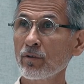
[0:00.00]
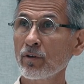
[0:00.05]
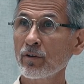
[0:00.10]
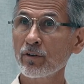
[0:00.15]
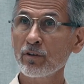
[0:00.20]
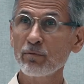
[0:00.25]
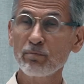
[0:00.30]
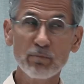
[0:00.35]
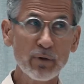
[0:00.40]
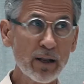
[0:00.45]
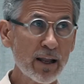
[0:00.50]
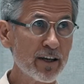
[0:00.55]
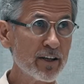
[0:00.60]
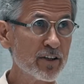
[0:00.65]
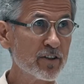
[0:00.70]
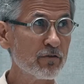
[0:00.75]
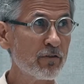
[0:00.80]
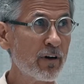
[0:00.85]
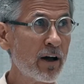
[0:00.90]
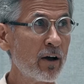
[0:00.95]
In the
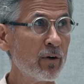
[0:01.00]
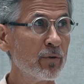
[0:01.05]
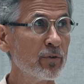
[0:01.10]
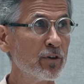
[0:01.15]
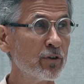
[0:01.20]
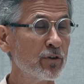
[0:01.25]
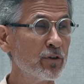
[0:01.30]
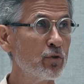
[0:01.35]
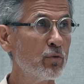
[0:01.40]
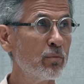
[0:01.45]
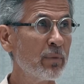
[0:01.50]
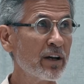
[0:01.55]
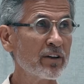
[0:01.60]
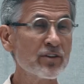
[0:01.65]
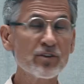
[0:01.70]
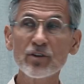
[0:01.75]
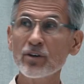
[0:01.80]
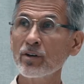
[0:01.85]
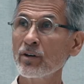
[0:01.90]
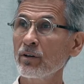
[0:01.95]
place found in New
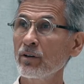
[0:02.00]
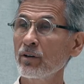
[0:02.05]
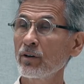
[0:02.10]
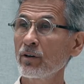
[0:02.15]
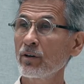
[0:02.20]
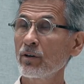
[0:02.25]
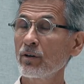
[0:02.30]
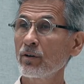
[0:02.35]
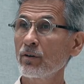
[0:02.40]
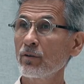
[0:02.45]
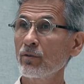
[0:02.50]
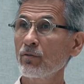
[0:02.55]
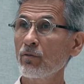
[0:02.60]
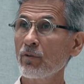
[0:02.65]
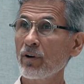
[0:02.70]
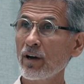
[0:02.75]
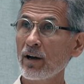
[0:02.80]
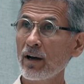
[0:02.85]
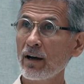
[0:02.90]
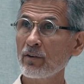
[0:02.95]
Mexico,
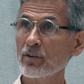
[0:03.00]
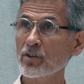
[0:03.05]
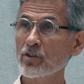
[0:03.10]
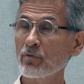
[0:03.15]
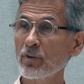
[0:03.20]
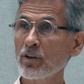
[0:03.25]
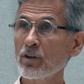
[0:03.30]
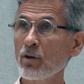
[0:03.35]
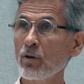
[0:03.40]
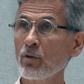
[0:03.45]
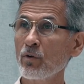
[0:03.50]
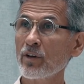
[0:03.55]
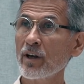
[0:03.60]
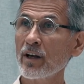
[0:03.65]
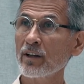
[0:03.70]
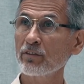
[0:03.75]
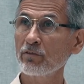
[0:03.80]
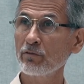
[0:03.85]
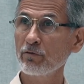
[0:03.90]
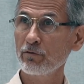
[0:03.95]
where, as we know,
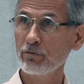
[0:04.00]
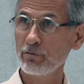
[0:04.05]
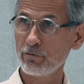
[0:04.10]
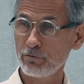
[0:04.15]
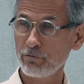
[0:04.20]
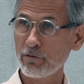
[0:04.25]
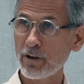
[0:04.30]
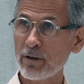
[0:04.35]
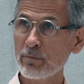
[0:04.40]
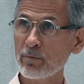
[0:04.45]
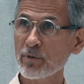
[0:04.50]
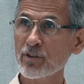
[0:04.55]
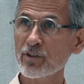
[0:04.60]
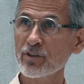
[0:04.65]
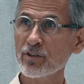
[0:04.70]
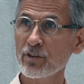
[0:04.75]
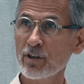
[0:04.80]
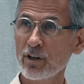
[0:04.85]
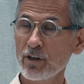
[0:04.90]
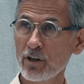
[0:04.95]
that
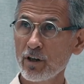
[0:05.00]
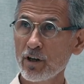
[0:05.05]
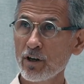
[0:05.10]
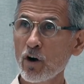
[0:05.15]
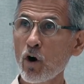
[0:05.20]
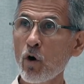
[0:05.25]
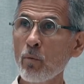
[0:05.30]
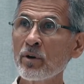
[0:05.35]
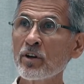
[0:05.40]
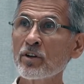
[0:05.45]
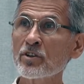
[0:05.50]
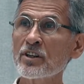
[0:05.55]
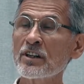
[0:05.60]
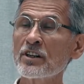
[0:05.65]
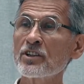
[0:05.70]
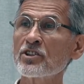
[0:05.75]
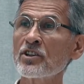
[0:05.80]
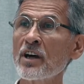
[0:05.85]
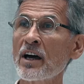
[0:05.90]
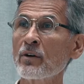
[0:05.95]
famous,
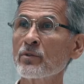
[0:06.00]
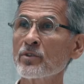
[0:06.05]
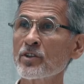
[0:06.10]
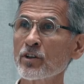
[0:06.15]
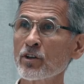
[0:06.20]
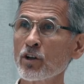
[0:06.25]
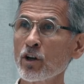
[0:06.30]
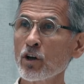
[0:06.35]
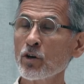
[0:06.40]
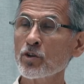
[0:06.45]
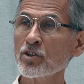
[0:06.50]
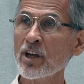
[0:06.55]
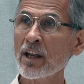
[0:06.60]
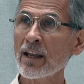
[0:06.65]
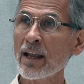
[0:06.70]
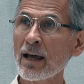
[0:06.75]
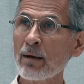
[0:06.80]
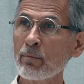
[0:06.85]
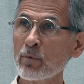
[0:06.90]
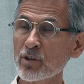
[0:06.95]
ominously sounding Los
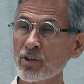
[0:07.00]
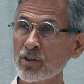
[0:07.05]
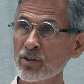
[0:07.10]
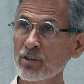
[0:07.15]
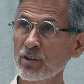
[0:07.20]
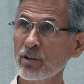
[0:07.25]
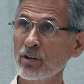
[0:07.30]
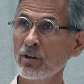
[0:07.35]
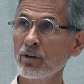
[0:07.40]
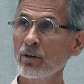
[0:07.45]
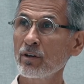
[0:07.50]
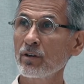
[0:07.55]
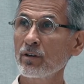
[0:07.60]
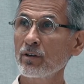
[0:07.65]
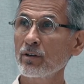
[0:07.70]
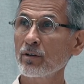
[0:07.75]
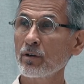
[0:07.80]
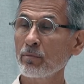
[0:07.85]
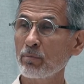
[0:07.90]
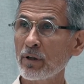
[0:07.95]
Alamos,
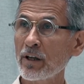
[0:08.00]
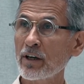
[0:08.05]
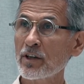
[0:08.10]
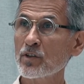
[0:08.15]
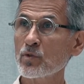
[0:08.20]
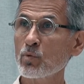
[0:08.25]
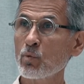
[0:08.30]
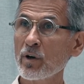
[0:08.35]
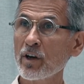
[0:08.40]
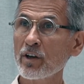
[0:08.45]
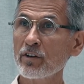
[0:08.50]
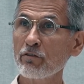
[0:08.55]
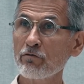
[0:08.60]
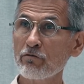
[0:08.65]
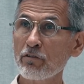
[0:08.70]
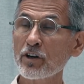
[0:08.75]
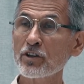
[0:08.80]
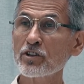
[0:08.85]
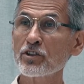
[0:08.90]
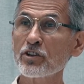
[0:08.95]
the place where the
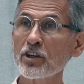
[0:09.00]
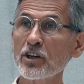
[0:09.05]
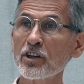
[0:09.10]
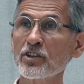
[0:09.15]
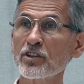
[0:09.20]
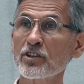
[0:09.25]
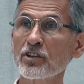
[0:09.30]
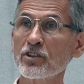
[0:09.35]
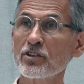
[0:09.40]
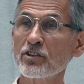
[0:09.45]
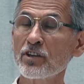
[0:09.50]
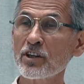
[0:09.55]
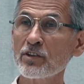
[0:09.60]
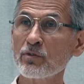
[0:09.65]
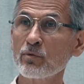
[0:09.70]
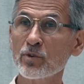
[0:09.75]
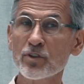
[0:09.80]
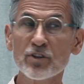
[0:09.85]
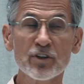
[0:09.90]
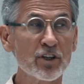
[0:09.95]
first test
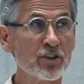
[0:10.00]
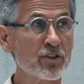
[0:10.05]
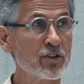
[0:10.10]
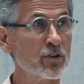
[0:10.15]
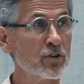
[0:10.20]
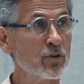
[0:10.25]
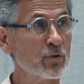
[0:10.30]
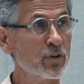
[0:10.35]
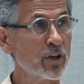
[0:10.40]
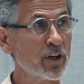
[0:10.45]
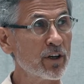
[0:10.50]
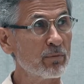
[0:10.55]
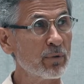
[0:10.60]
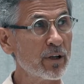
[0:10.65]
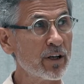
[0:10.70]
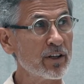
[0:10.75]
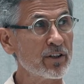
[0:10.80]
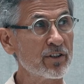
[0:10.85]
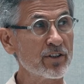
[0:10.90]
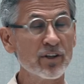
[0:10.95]
was destined to take
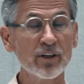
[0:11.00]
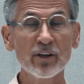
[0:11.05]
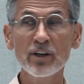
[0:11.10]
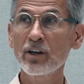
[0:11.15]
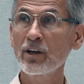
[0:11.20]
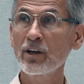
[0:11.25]
place.